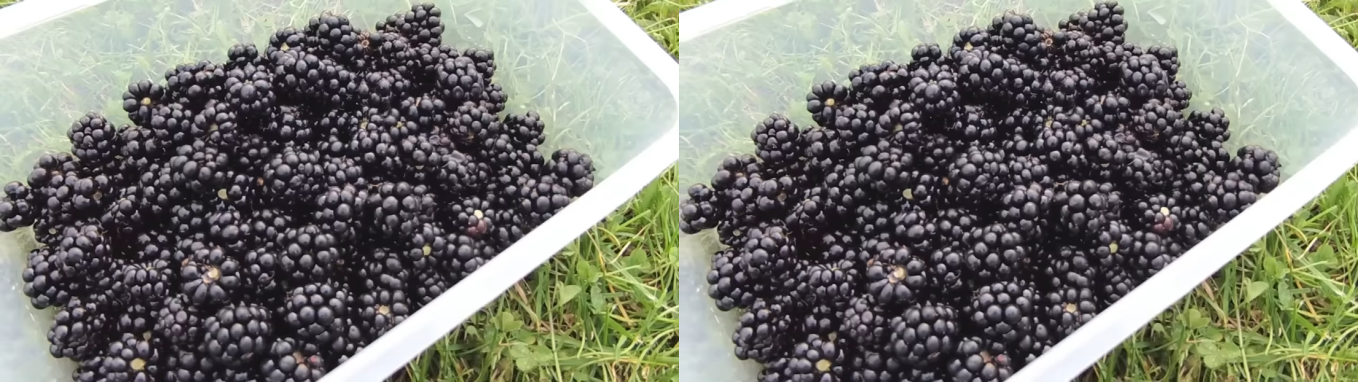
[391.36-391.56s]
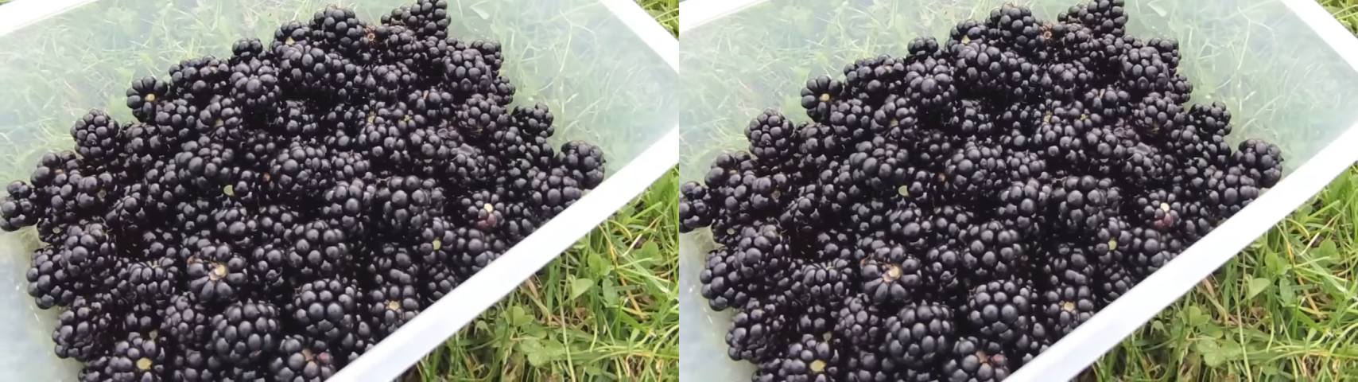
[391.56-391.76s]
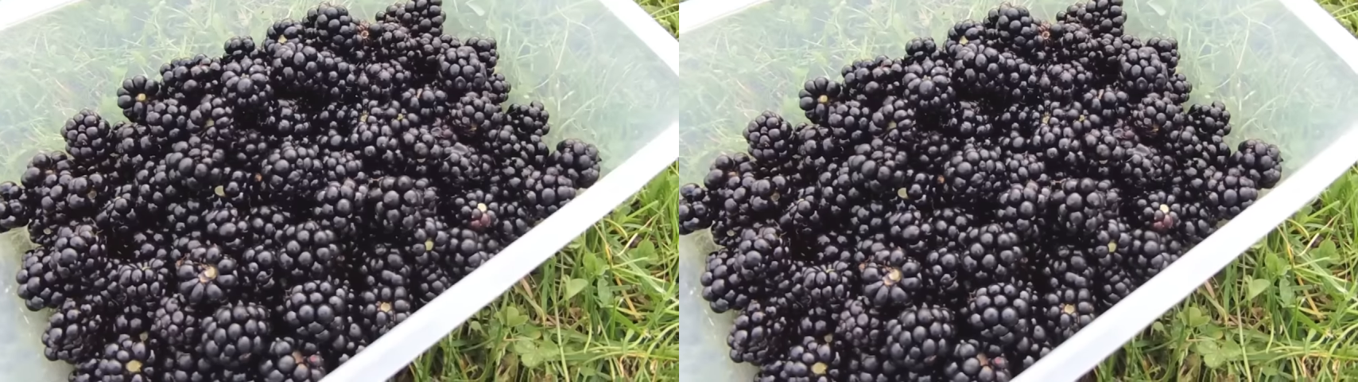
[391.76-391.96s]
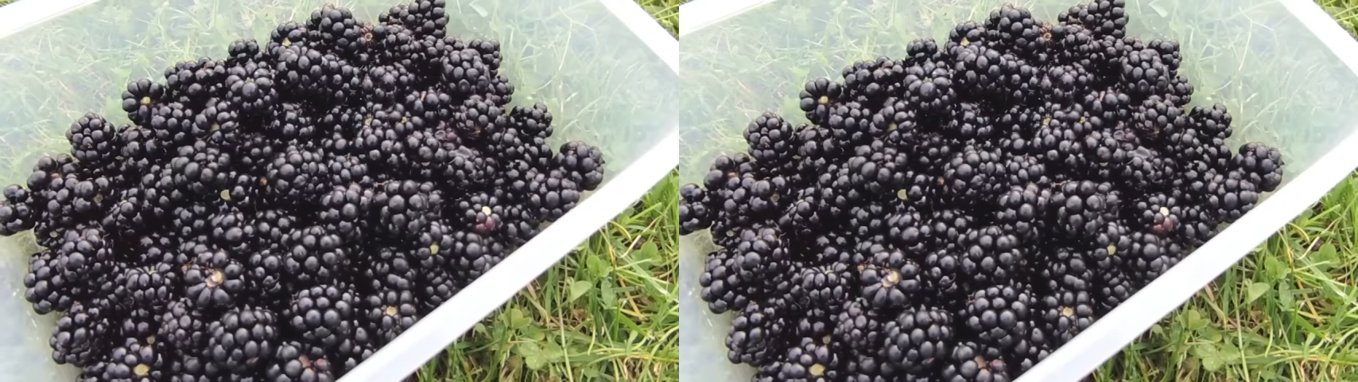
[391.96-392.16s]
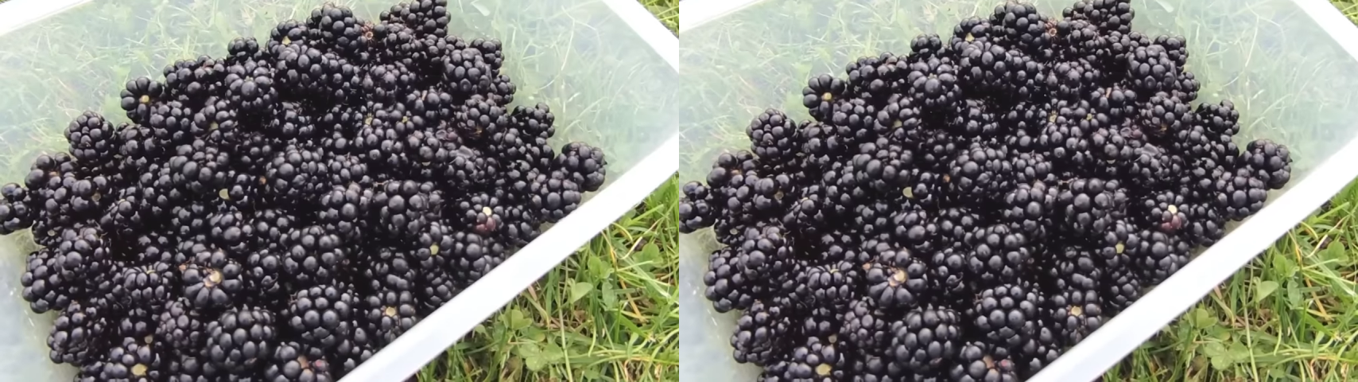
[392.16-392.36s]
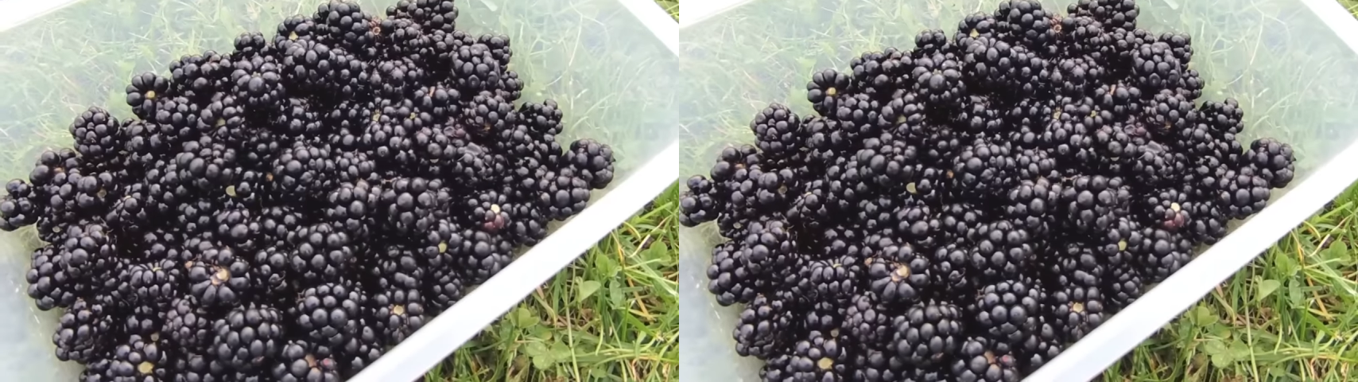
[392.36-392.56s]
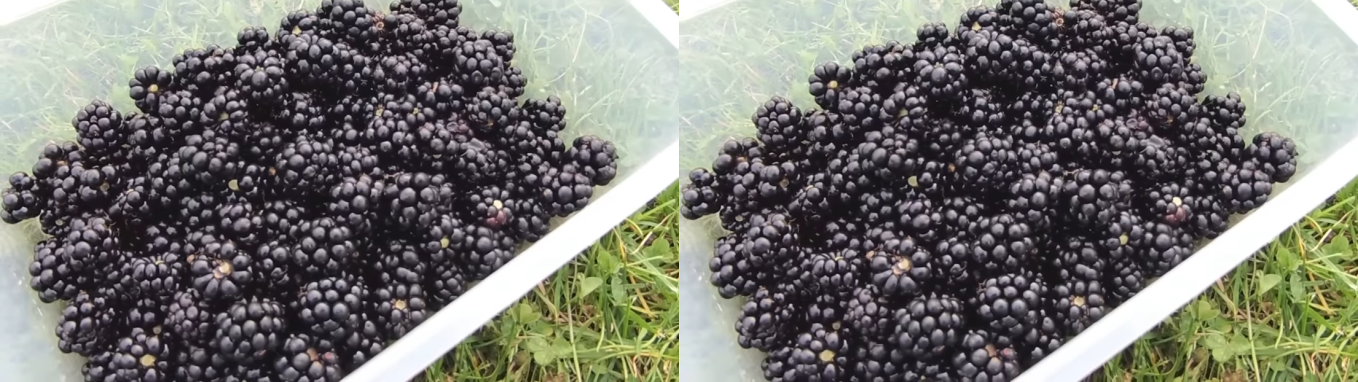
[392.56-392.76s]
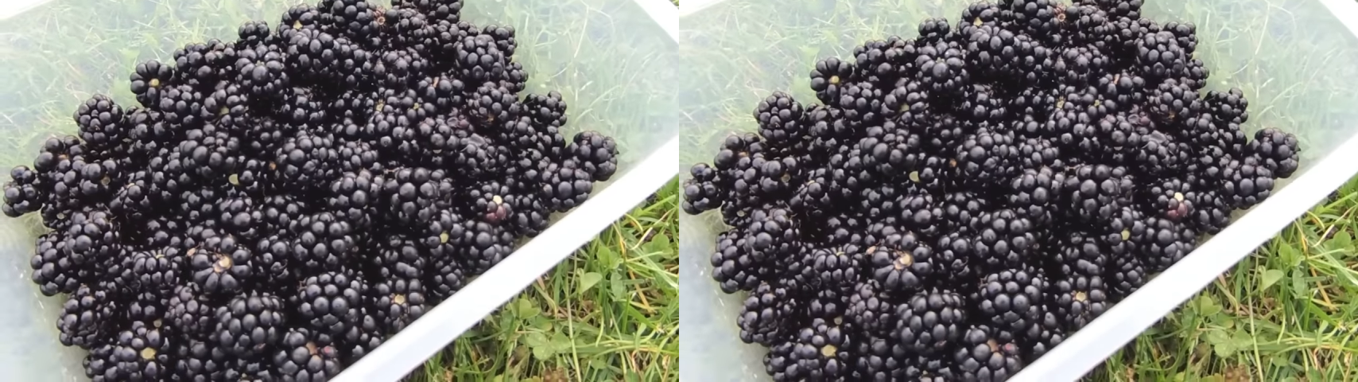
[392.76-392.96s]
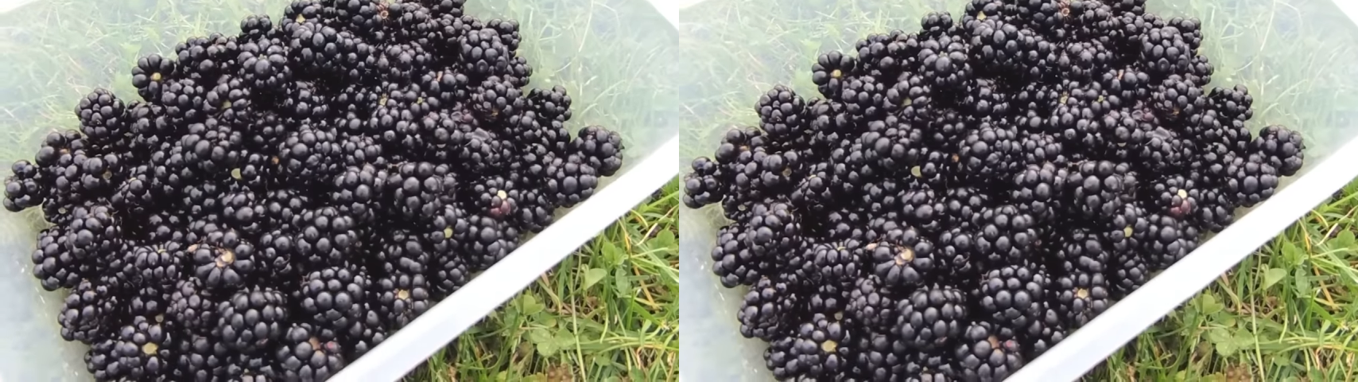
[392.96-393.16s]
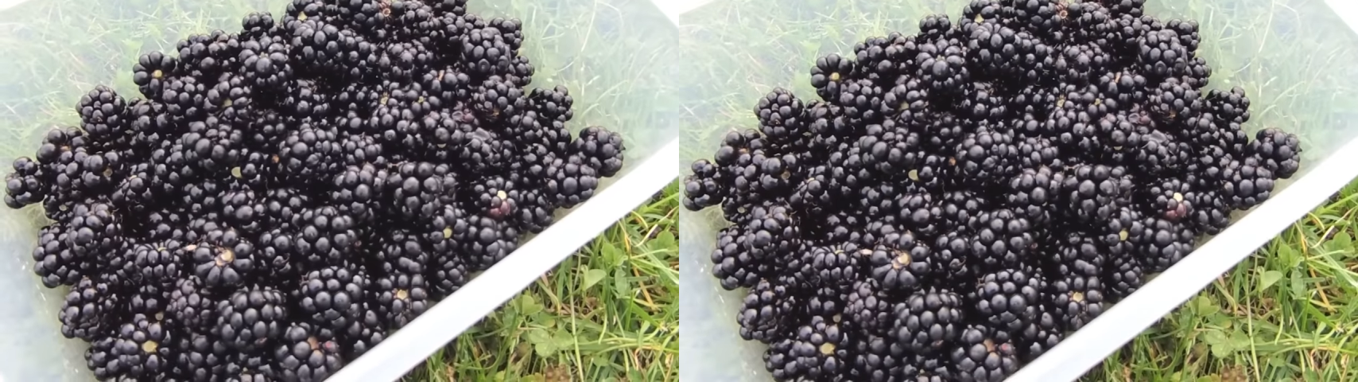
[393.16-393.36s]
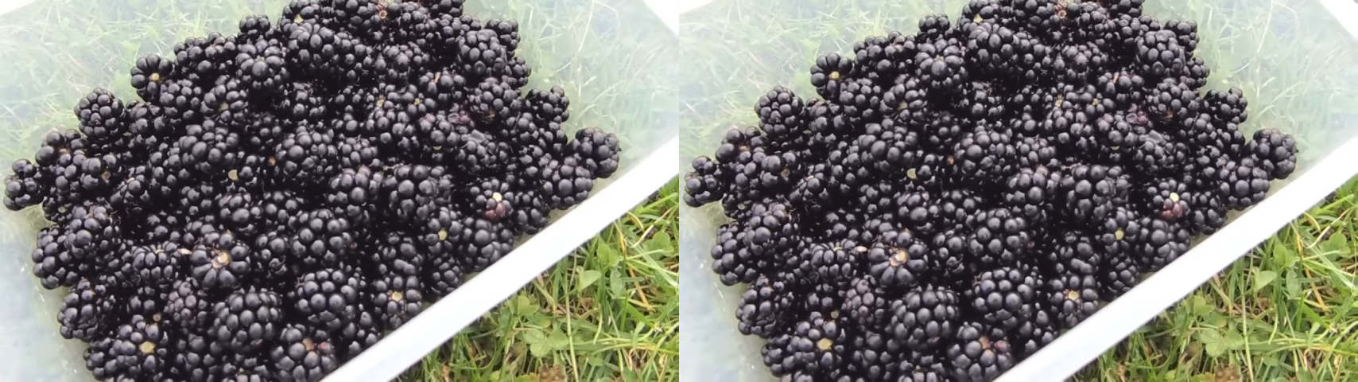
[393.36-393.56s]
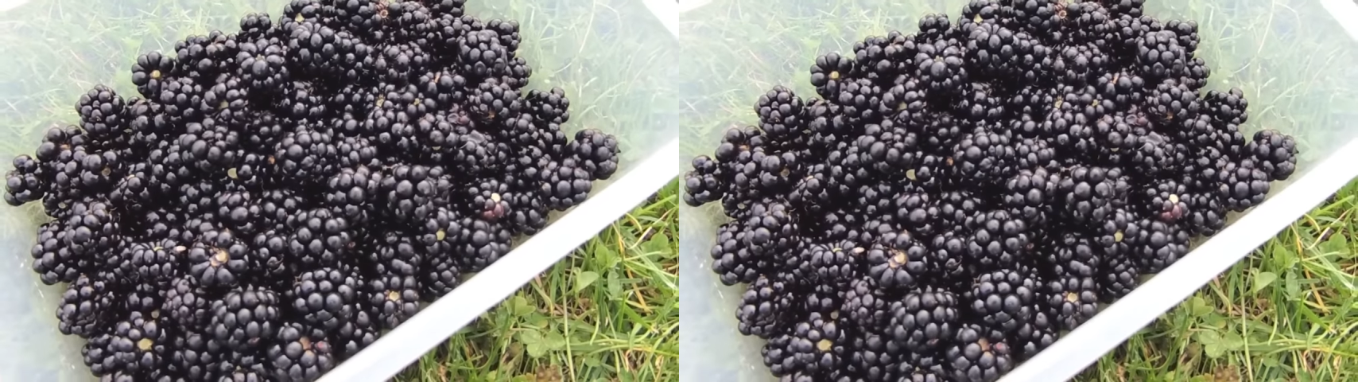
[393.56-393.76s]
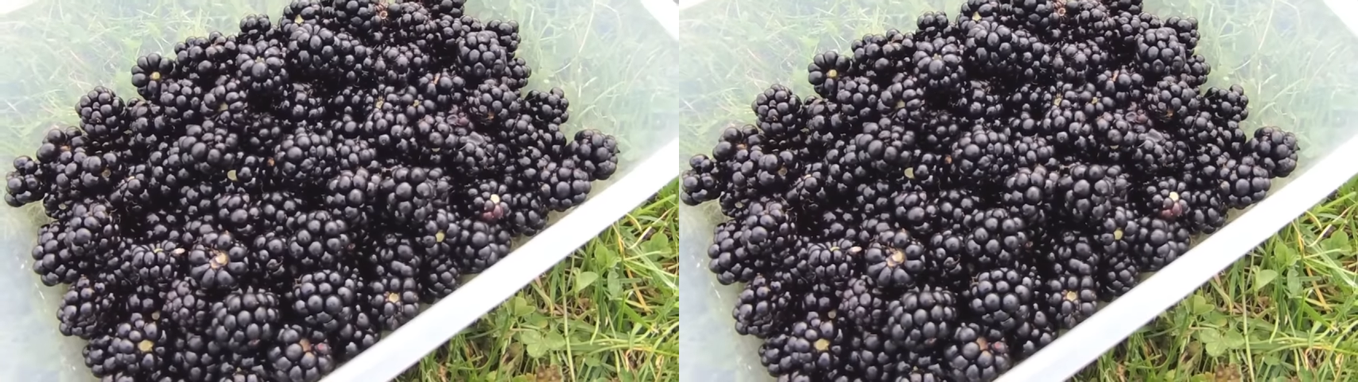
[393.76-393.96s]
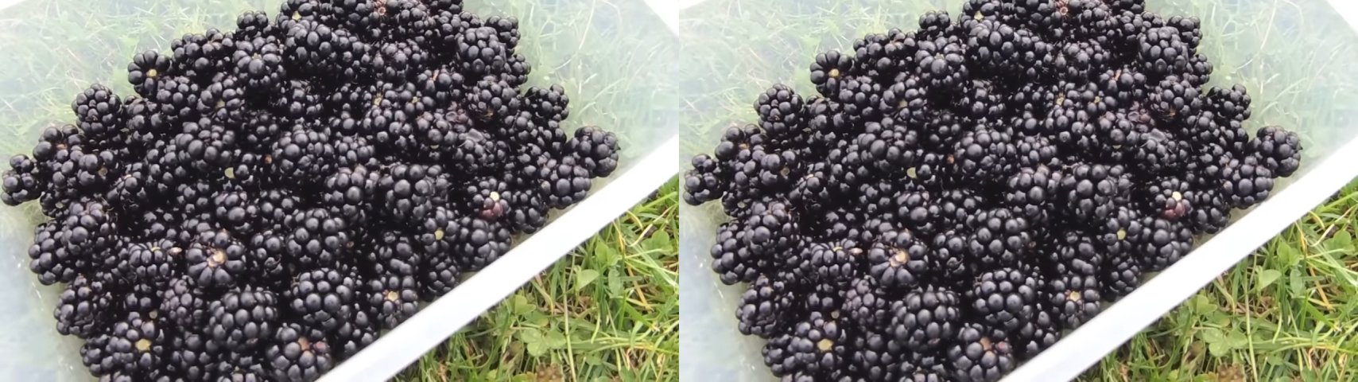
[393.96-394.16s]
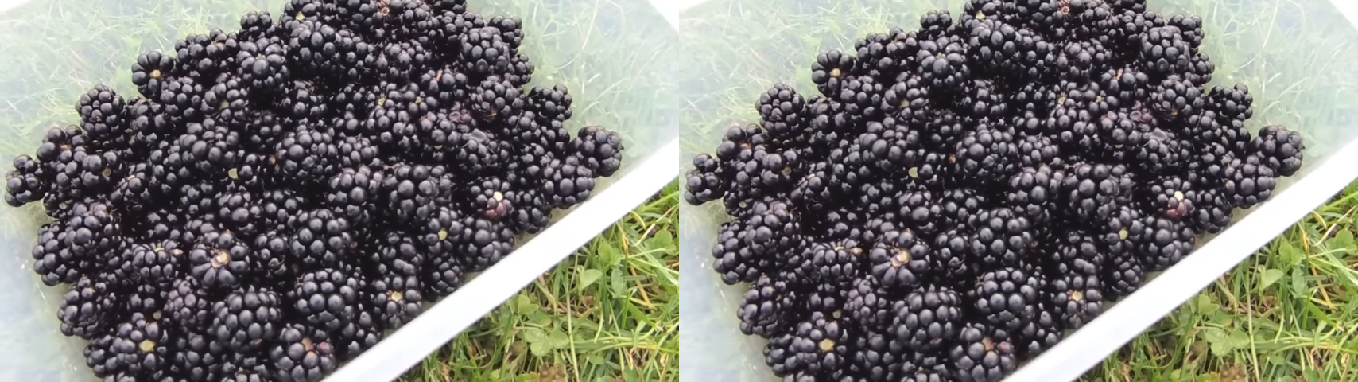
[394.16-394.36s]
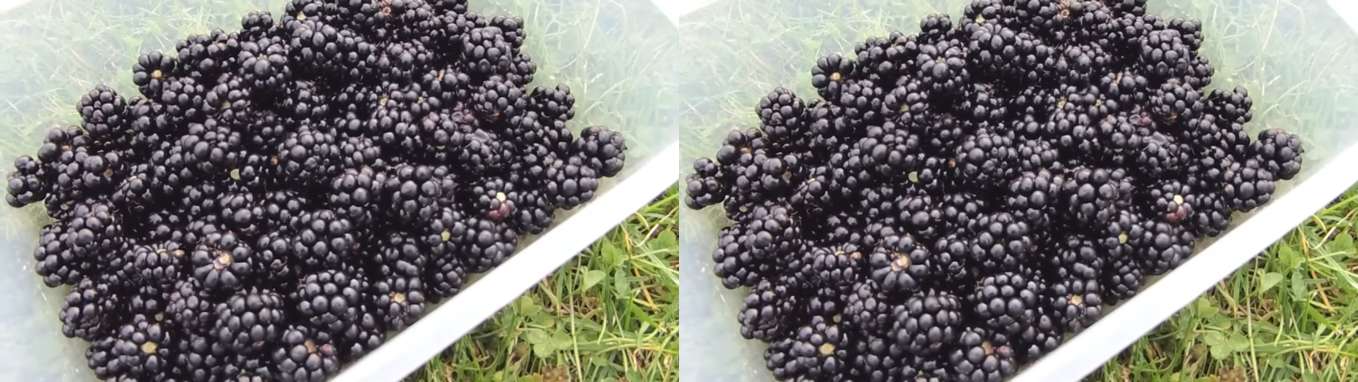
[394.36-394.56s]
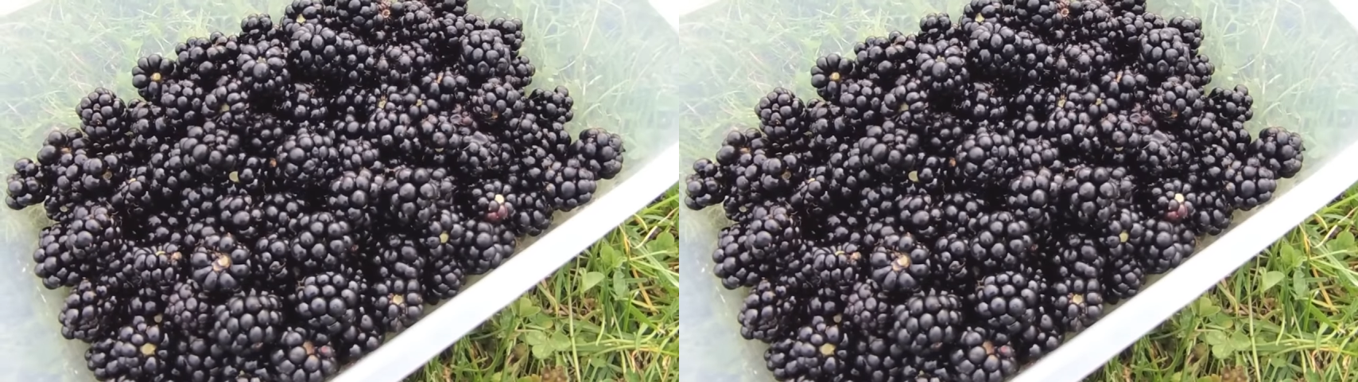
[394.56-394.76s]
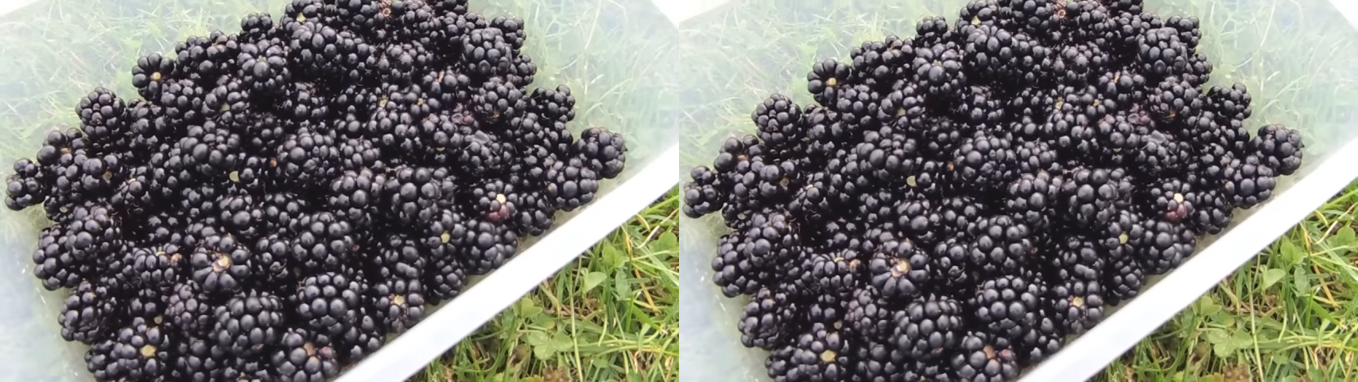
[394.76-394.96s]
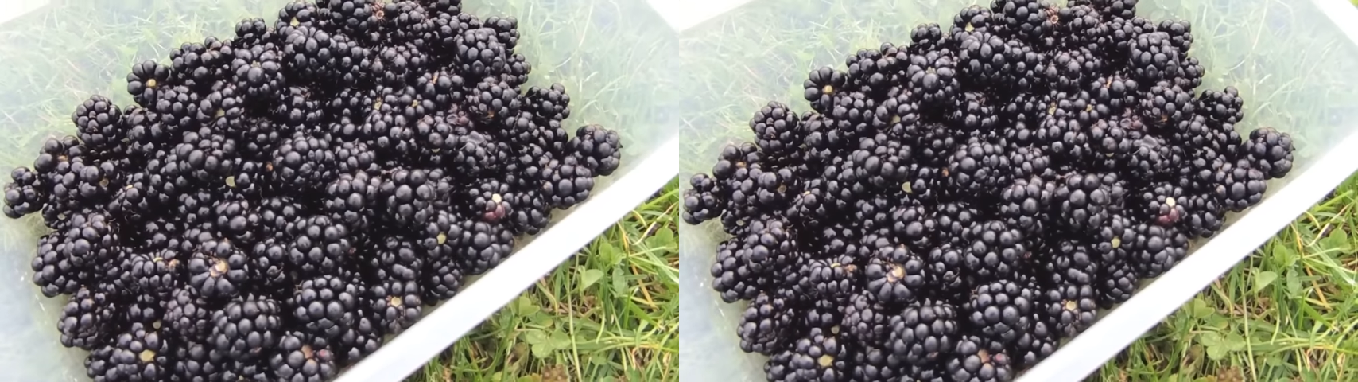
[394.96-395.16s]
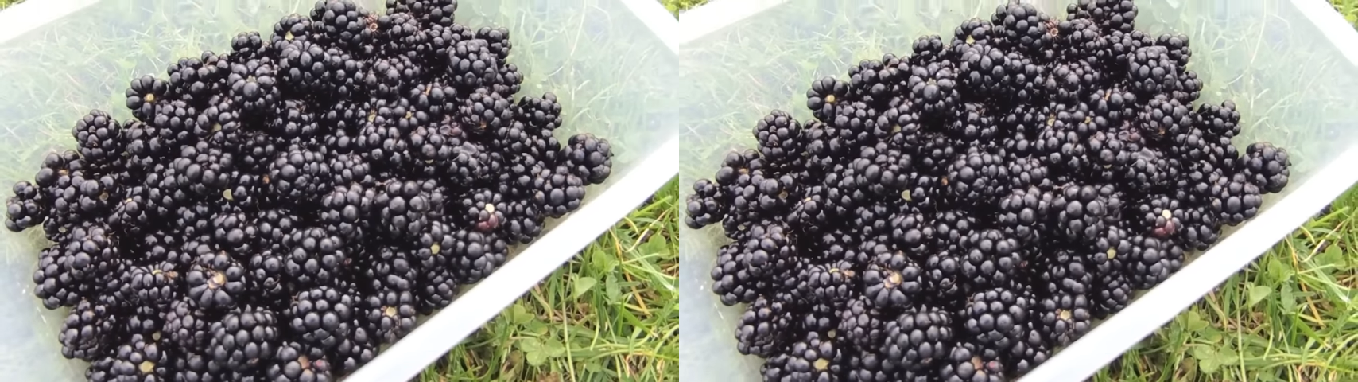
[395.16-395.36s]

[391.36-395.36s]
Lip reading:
No face is visible, so there are no lips to read.